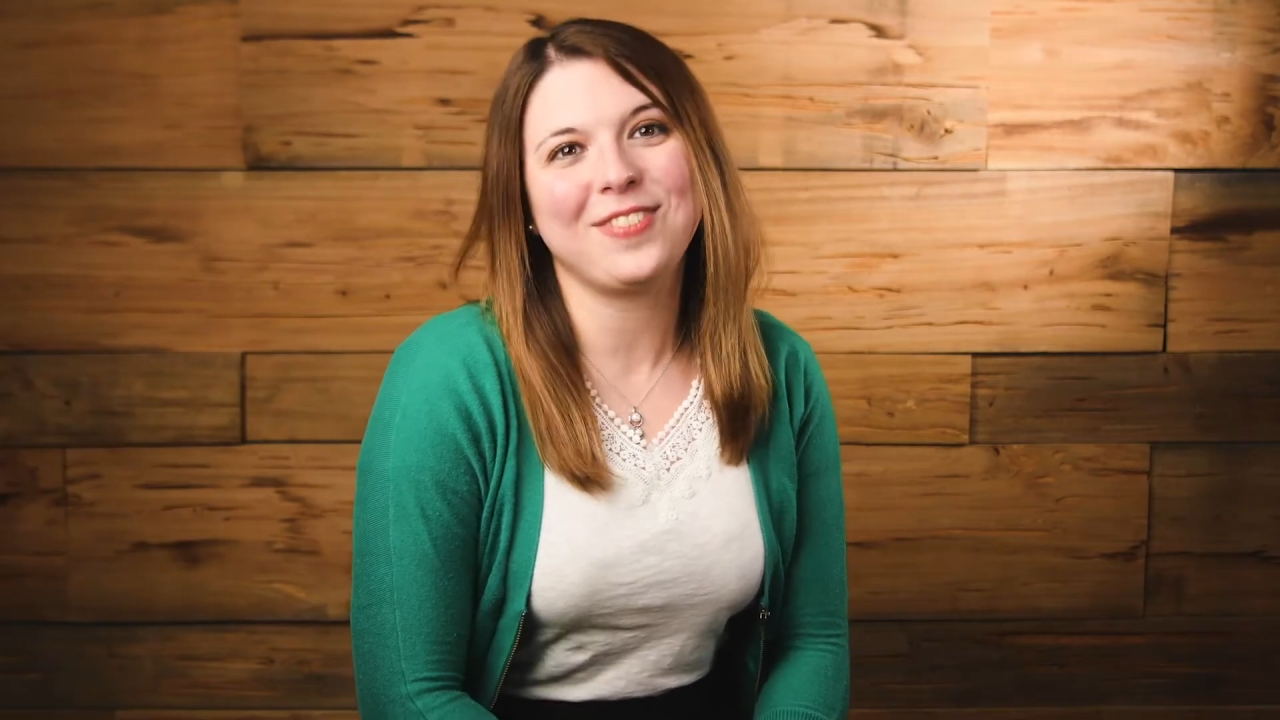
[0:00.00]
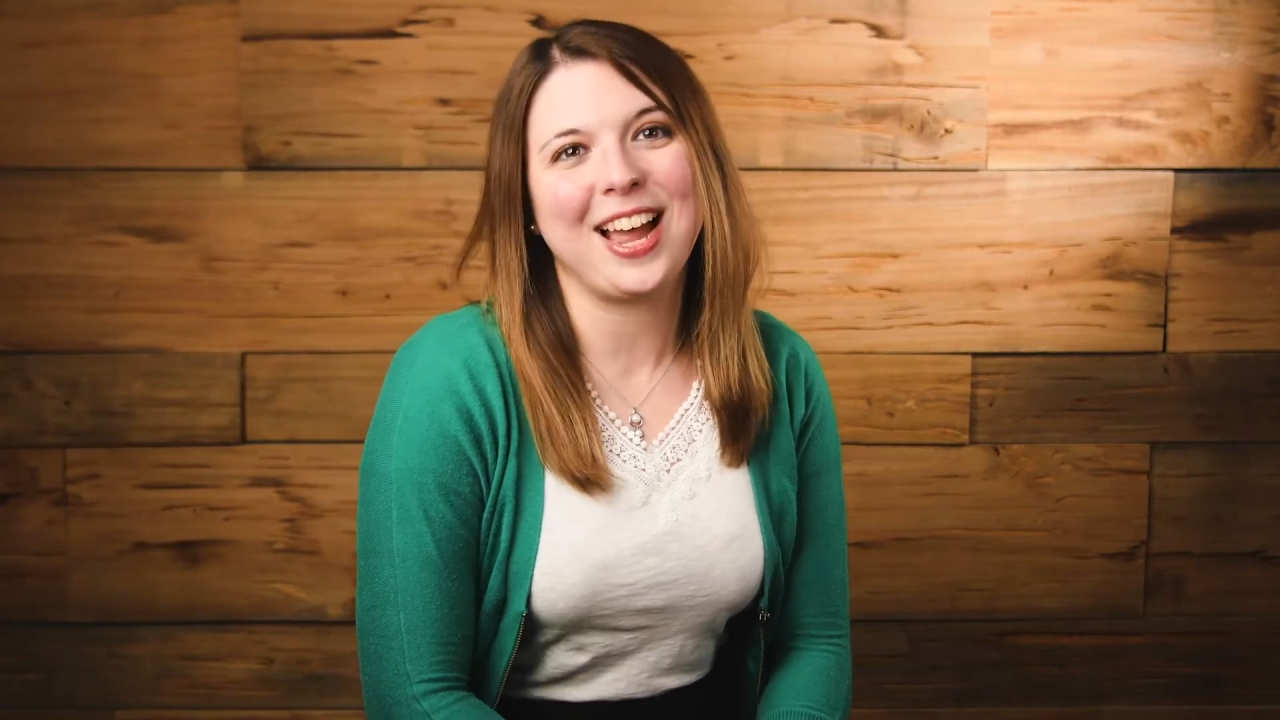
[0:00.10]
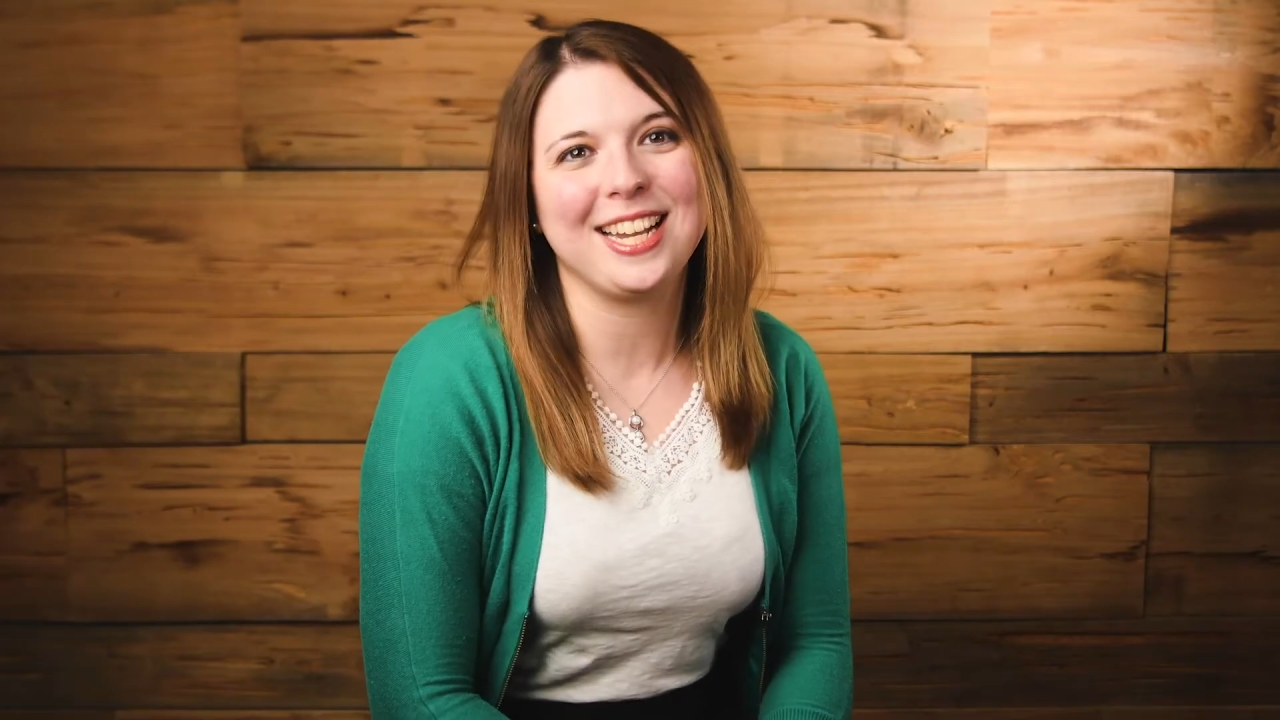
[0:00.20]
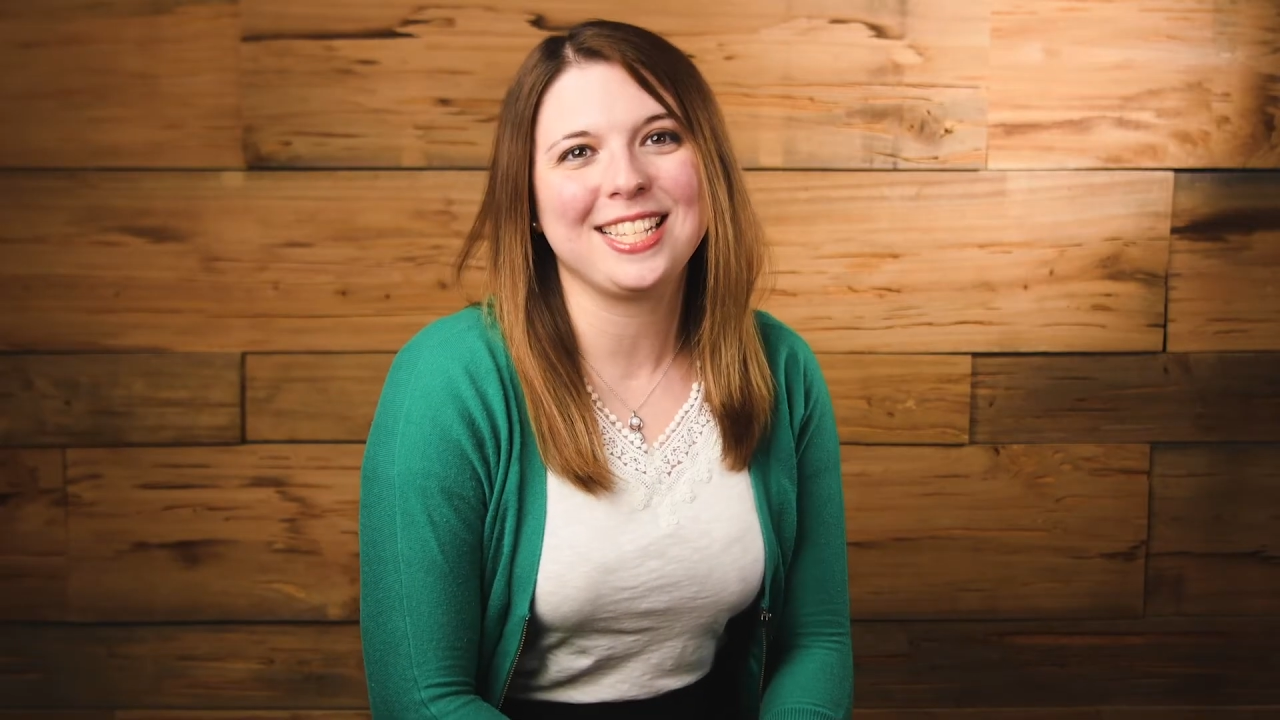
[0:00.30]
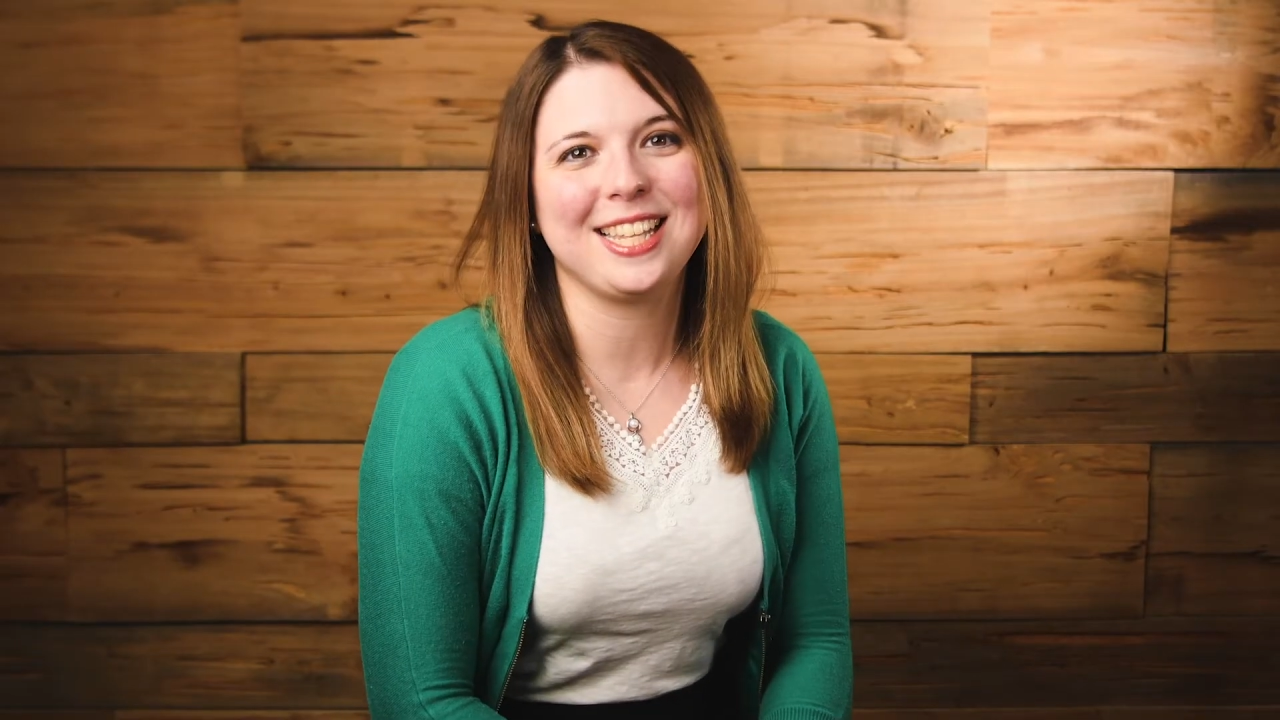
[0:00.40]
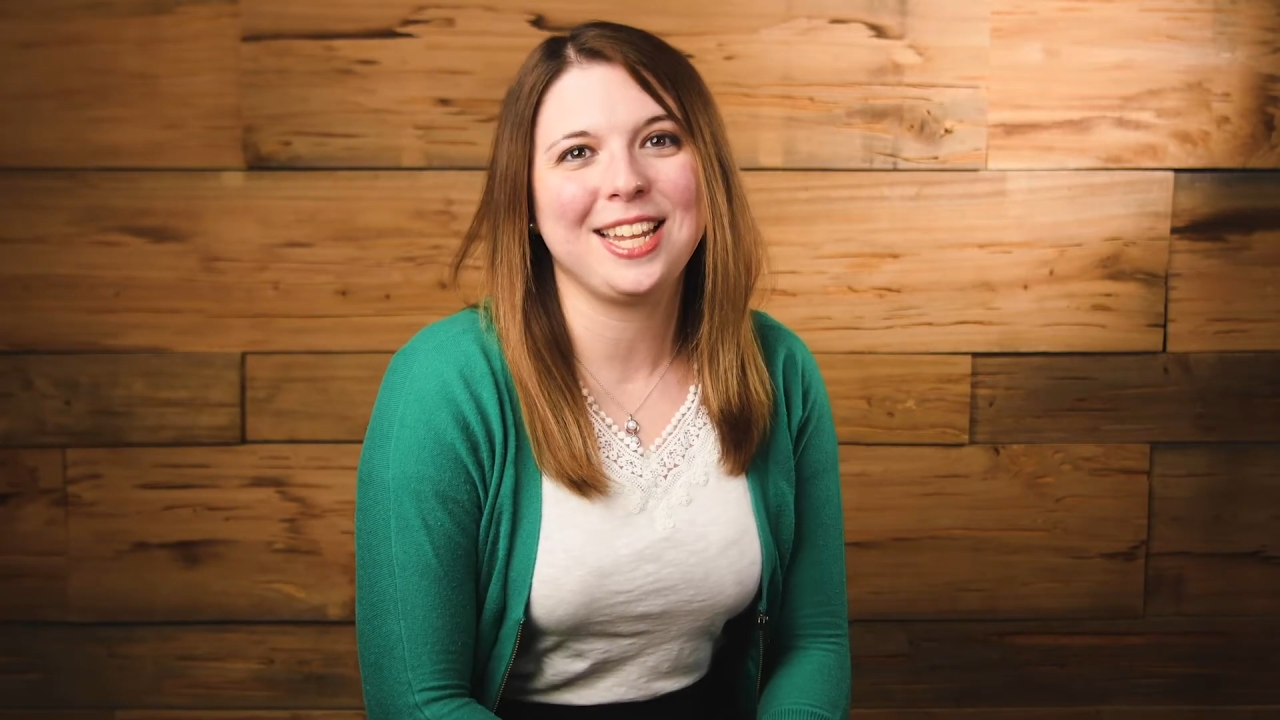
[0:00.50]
finest